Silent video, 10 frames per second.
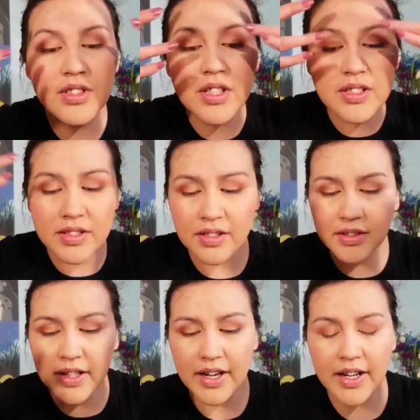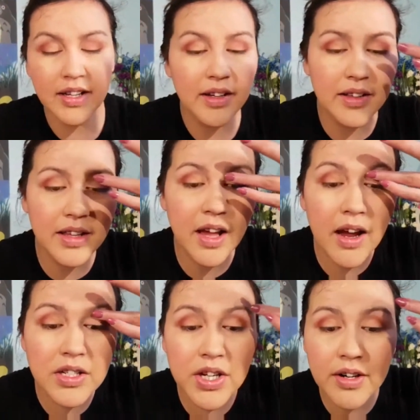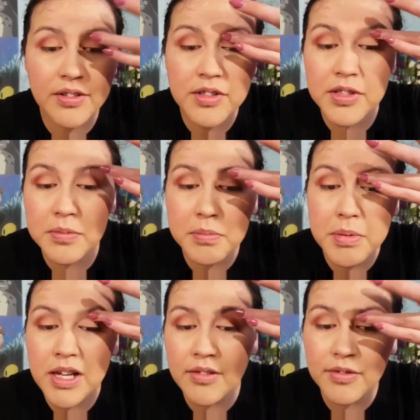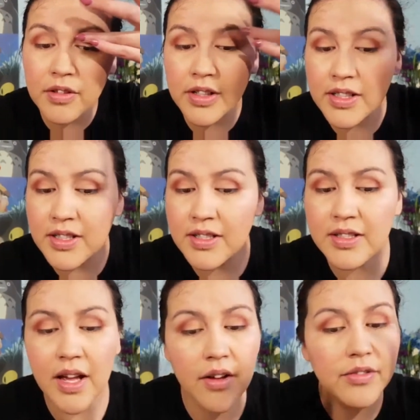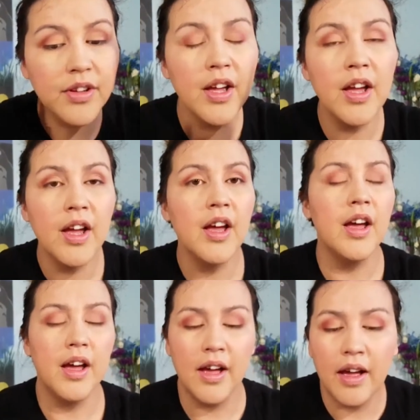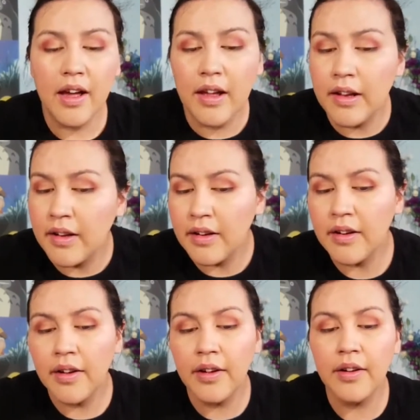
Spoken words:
just letting the eyeshadow speak for itself. And